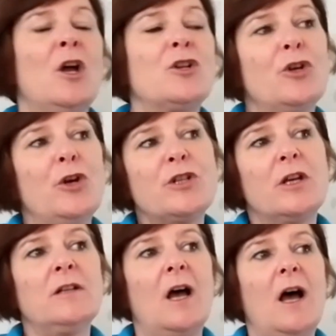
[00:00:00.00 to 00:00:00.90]

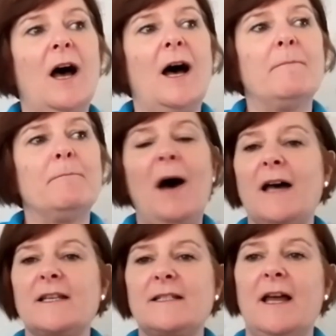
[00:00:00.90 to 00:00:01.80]
choosing
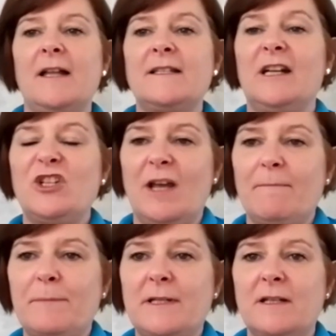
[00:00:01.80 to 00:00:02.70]
pasta instead of
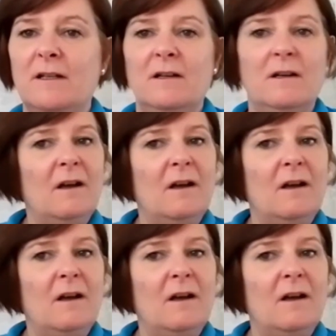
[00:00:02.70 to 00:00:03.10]
chips.